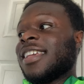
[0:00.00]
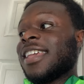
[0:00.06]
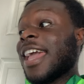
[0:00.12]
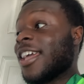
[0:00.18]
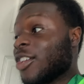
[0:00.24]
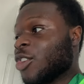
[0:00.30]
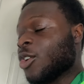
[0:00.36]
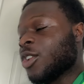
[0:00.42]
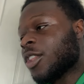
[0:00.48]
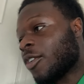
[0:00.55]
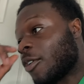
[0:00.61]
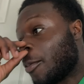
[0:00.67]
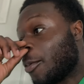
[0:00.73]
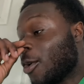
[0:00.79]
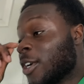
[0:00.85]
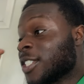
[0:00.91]
Yeah, you know, the
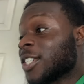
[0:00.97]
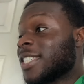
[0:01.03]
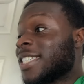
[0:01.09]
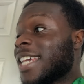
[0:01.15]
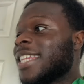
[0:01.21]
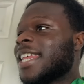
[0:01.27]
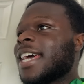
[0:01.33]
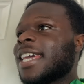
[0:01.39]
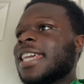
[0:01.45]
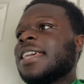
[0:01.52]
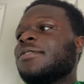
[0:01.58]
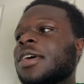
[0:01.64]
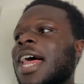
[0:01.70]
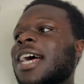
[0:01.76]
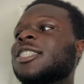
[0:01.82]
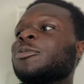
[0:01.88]
reports are saying that he even
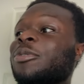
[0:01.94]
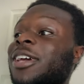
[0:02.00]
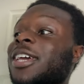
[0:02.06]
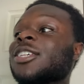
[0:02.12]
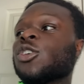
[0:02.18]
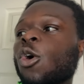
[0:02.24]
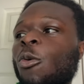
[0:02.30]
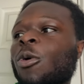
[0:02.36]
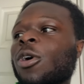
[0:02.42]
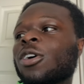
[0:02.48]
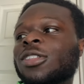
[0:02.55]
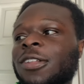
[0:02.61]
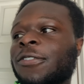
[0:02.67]
had to bring his homework on the